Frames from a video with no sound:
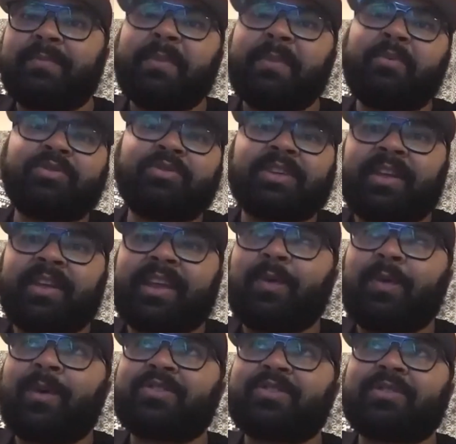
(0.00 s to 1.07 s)
People who say they
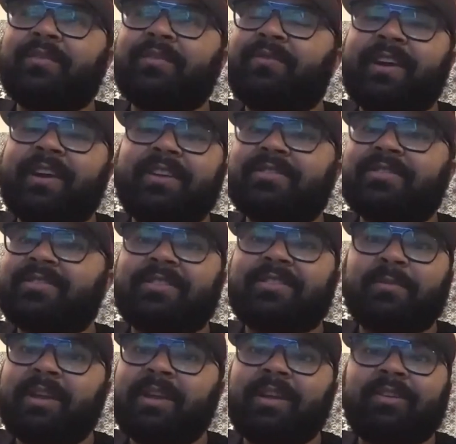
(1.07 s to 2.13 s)
can't watch without fans, just to
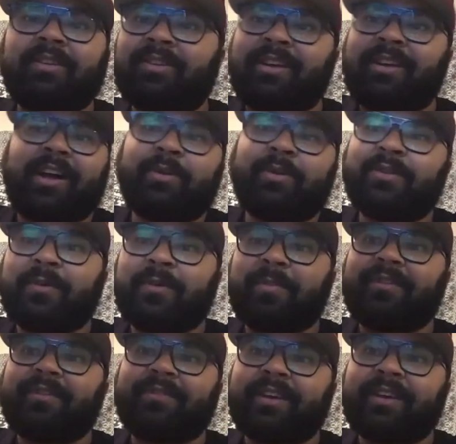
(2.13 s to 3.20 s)
me, you're not a real
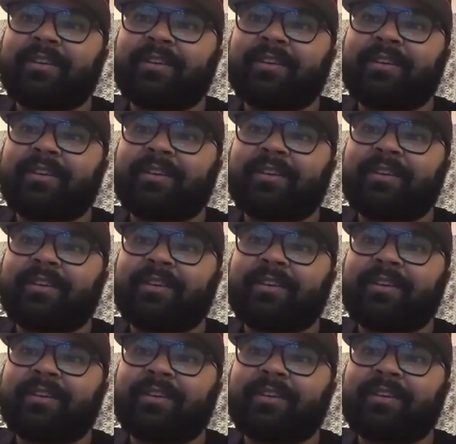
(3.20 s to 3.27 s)
football fan.